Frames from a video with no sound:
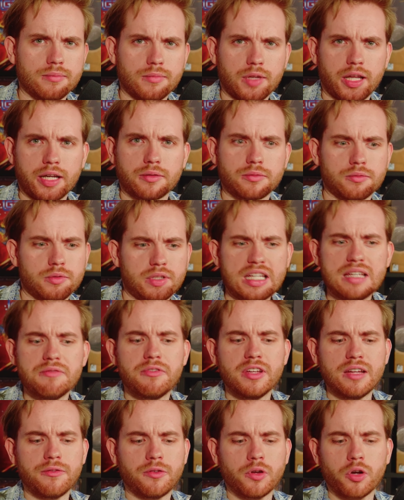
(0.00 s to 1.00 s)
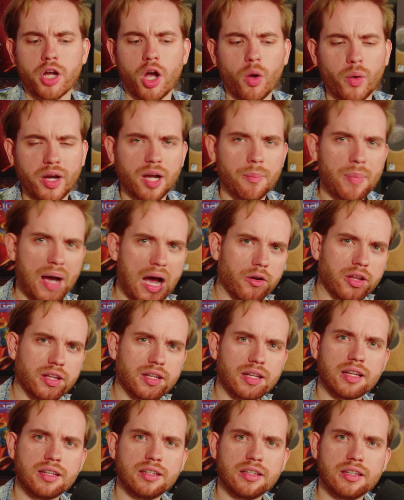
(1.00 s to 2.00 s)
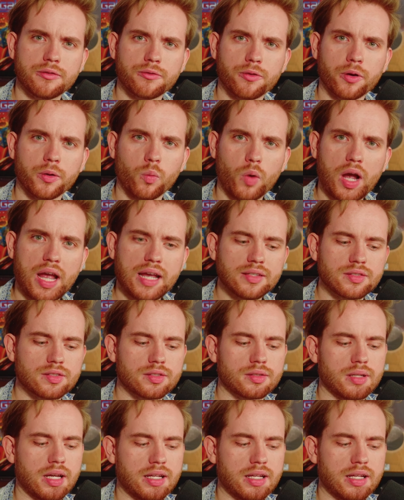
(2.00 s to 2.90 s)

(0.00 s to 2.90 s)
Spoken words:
Like, even if you're going about it in different ways,